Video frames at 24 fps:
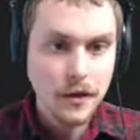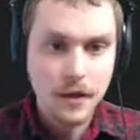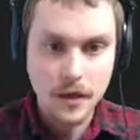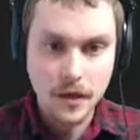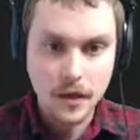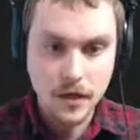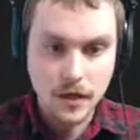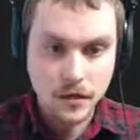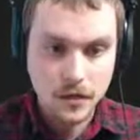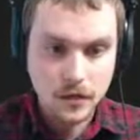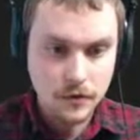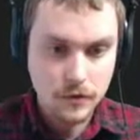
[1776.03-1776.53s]

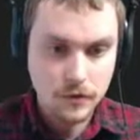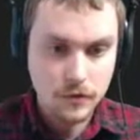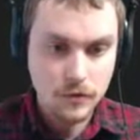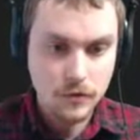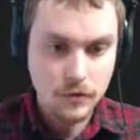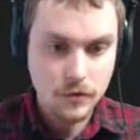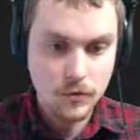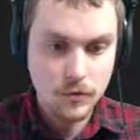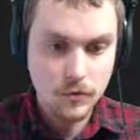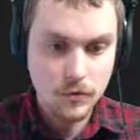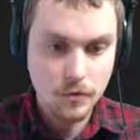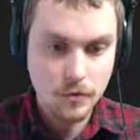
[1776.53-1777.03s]

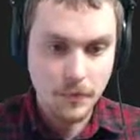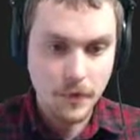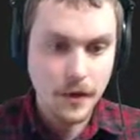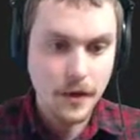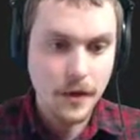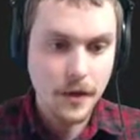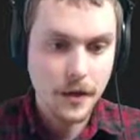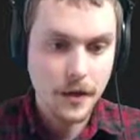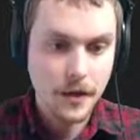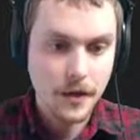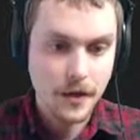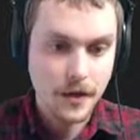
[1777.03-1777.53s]
into
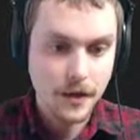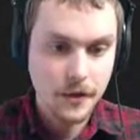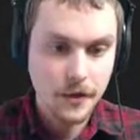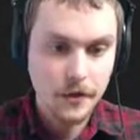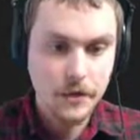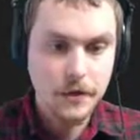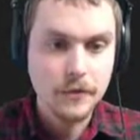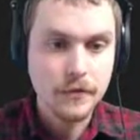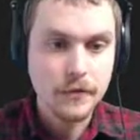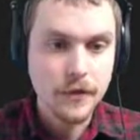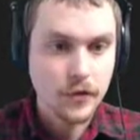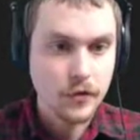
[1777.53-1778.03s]

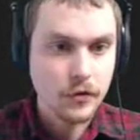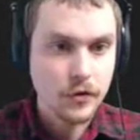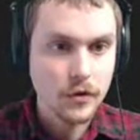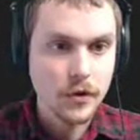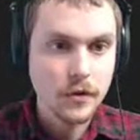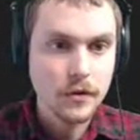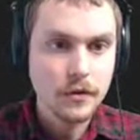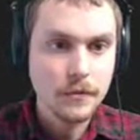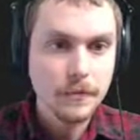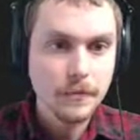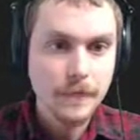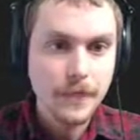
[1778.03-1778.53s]
my session
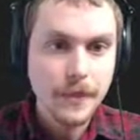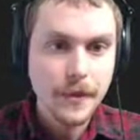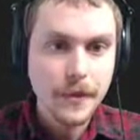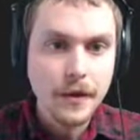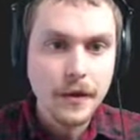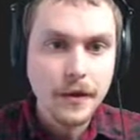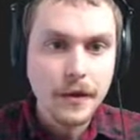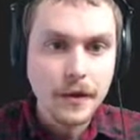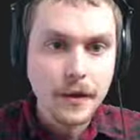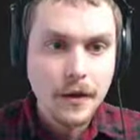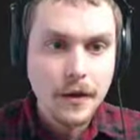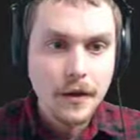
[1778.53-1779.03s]
here
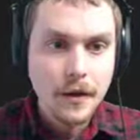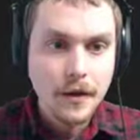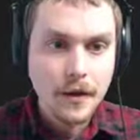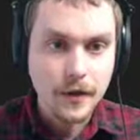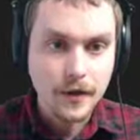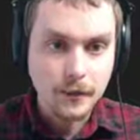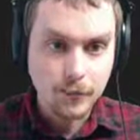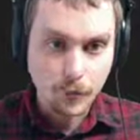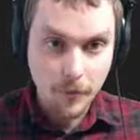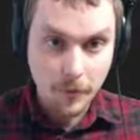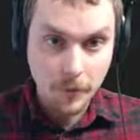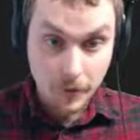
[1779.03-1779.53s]

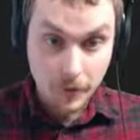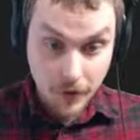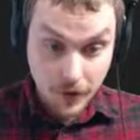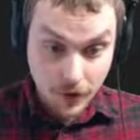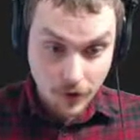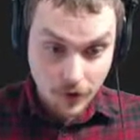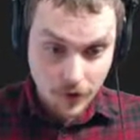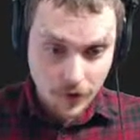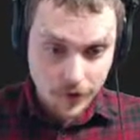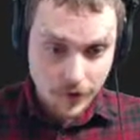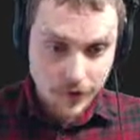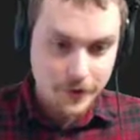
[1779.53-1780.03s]
and remember what I
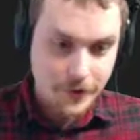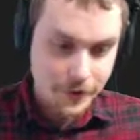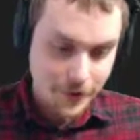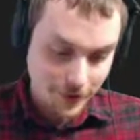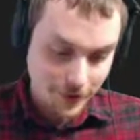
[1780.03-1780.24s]
called it.